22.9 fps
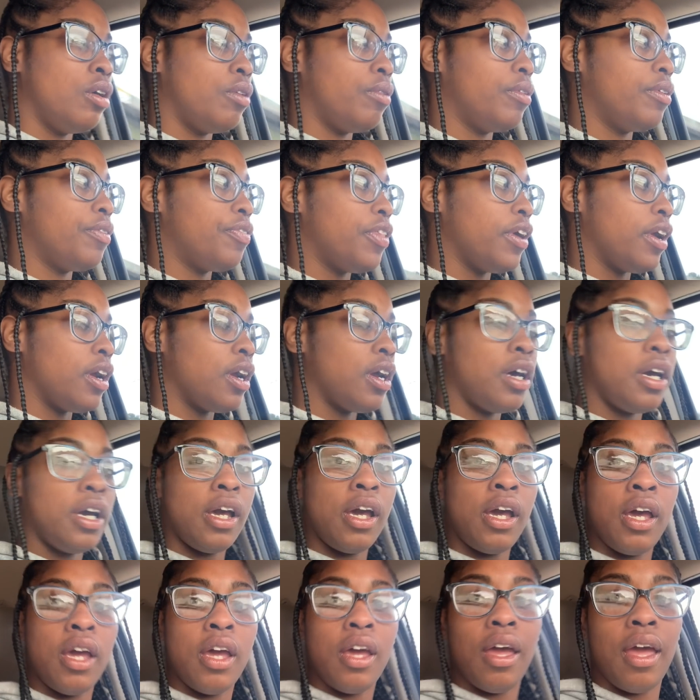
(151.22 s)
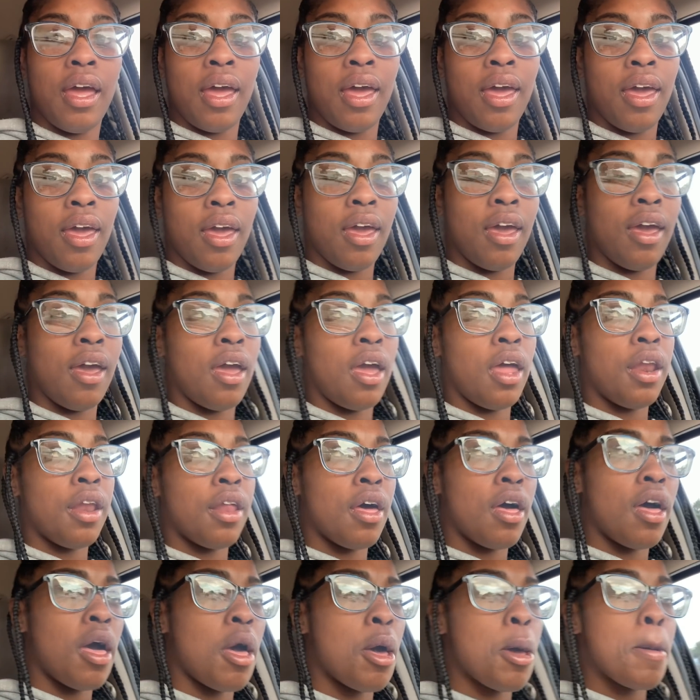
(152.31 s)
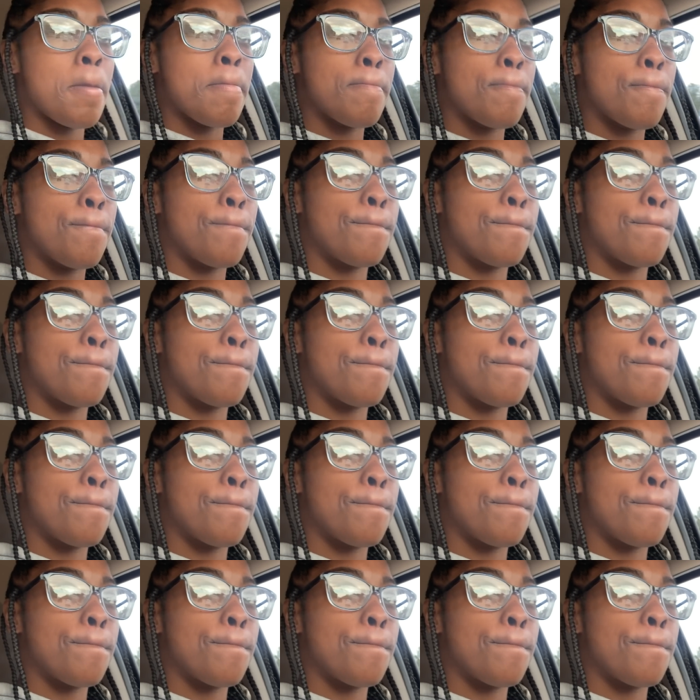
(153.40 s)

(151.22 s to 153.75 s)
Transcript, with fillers: with their aunt and um,